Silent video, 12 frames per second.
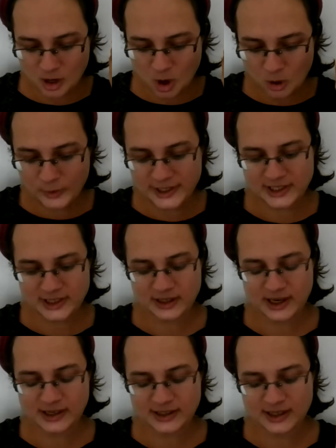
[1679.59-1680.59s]
always
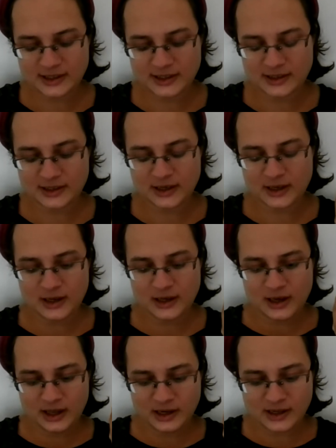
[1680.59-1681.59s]
exists
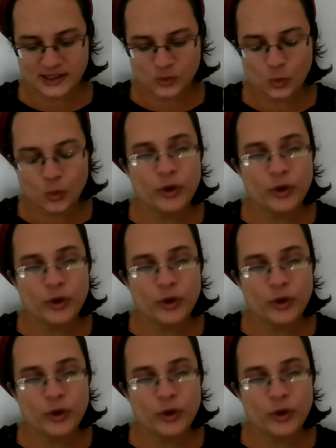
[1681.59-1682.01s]
in this